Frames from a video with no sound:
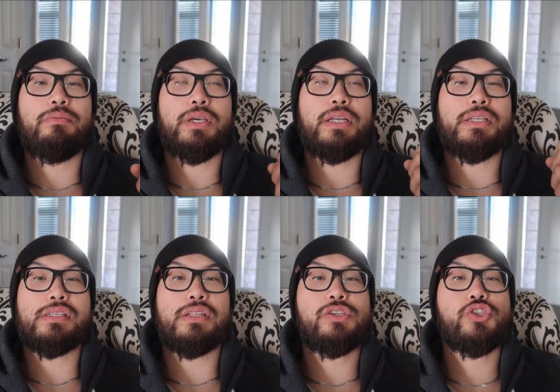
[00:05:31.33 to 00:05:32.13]
We got
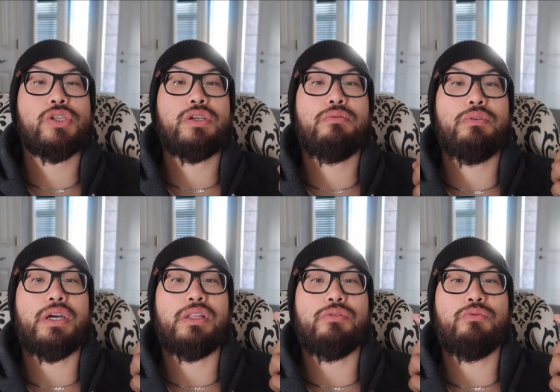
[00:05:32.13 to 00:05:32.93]
insulation, we
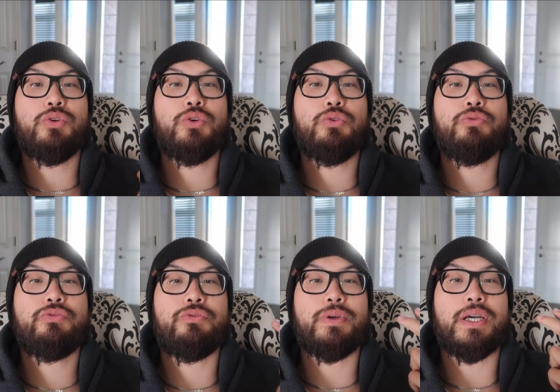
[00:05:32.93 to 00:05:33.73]
got the
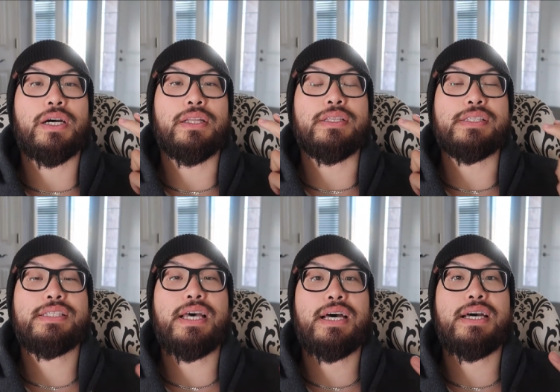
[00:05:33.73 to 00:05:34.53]
roof, we got the
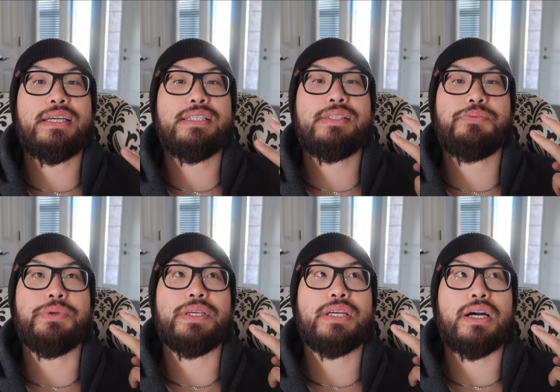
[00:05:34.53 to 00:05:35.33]
sides,
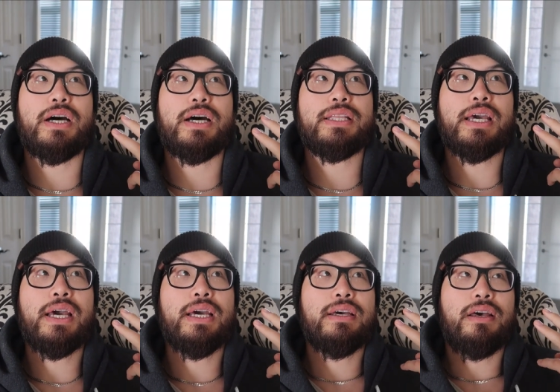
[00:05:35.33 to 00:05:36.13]
we got
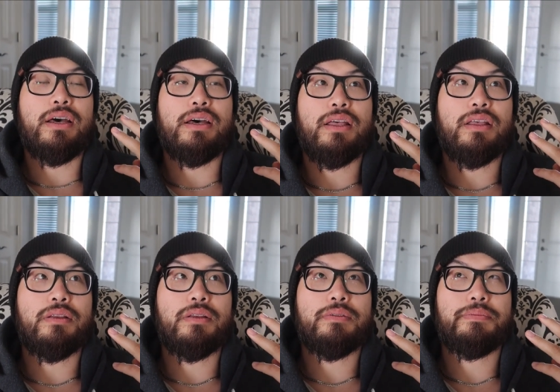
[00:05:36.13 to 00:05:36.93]

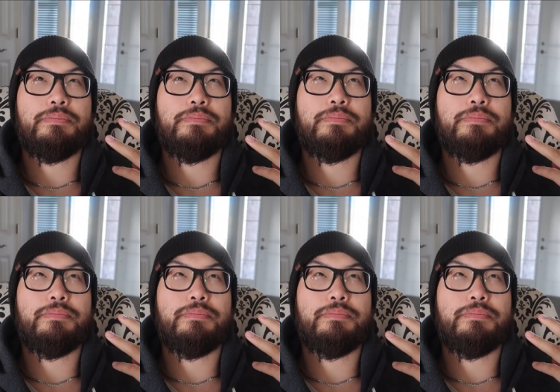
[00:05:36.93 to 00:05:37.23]
uh,